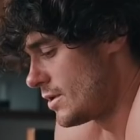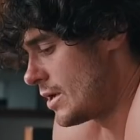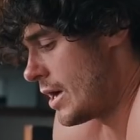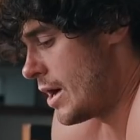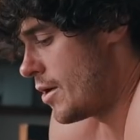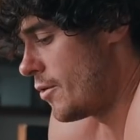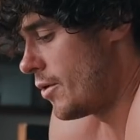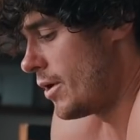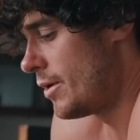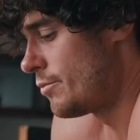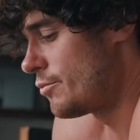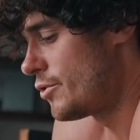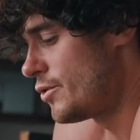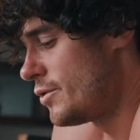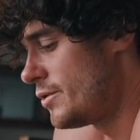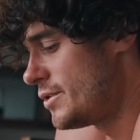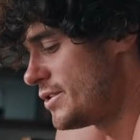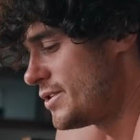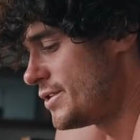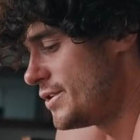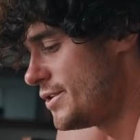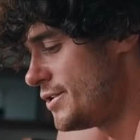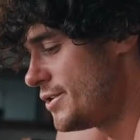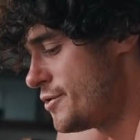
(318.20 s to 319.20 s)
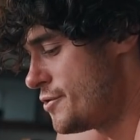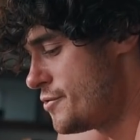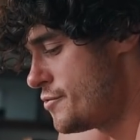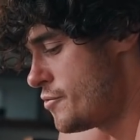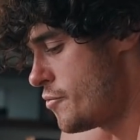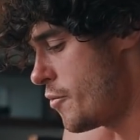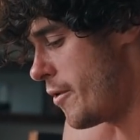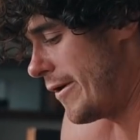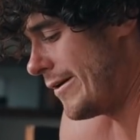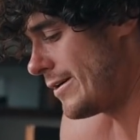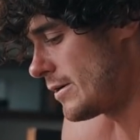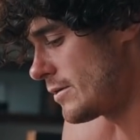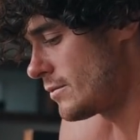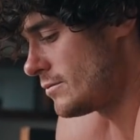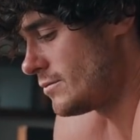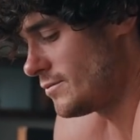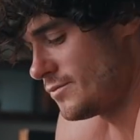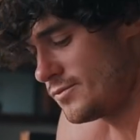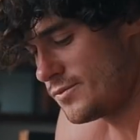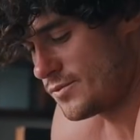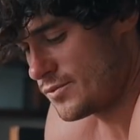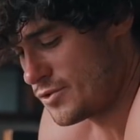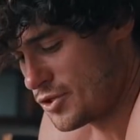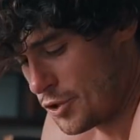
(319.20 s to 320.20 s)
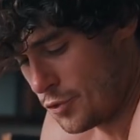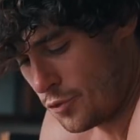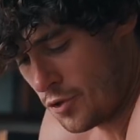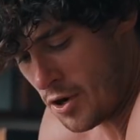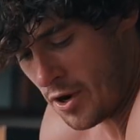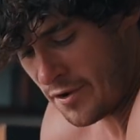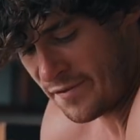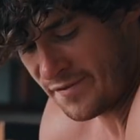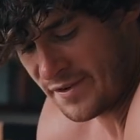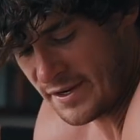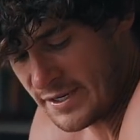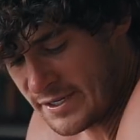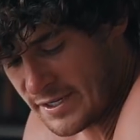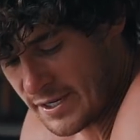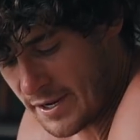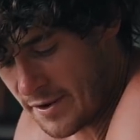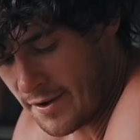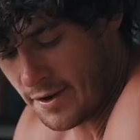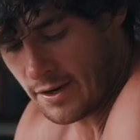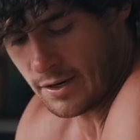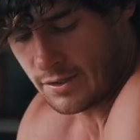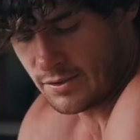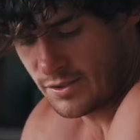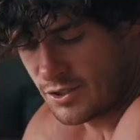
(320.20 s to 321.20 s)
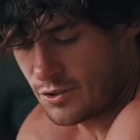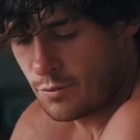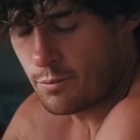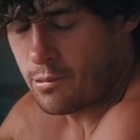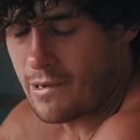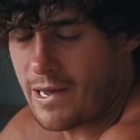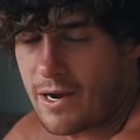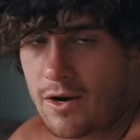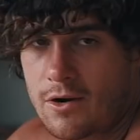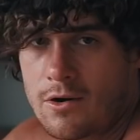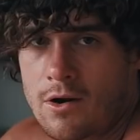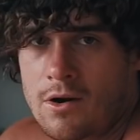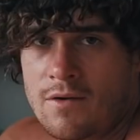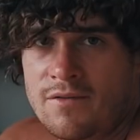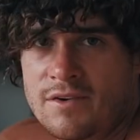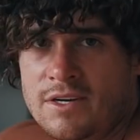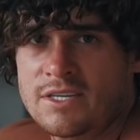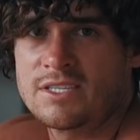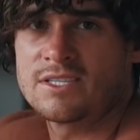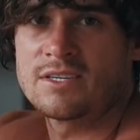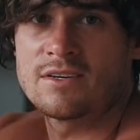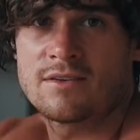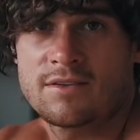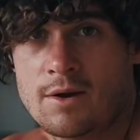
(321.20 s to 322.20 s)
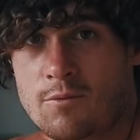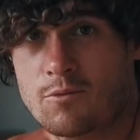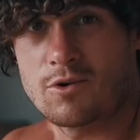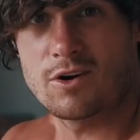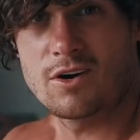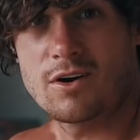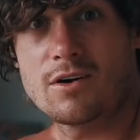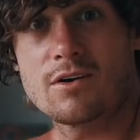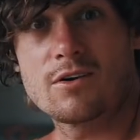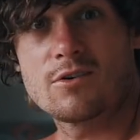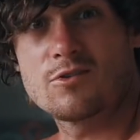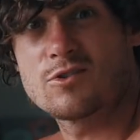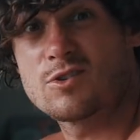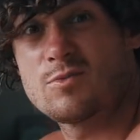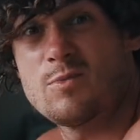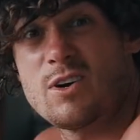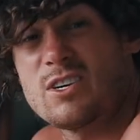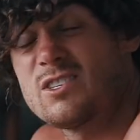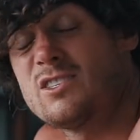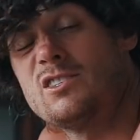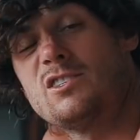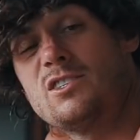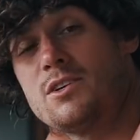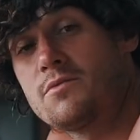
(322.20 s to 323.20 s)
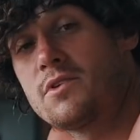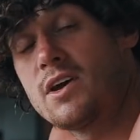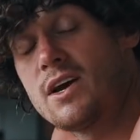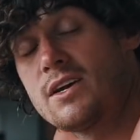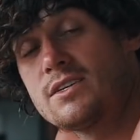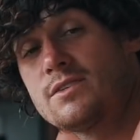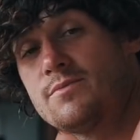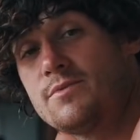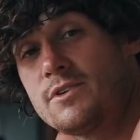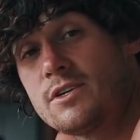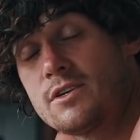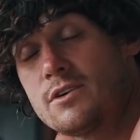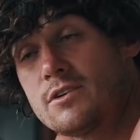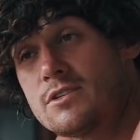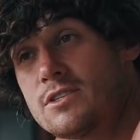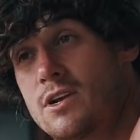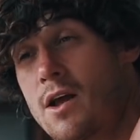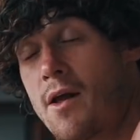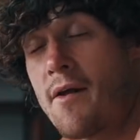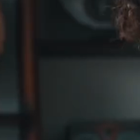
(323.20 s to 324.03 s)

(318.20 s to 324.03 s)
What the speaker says: Now I'm going to do two coffees, two black coffees, and then we're going to go smash the gym, guys, because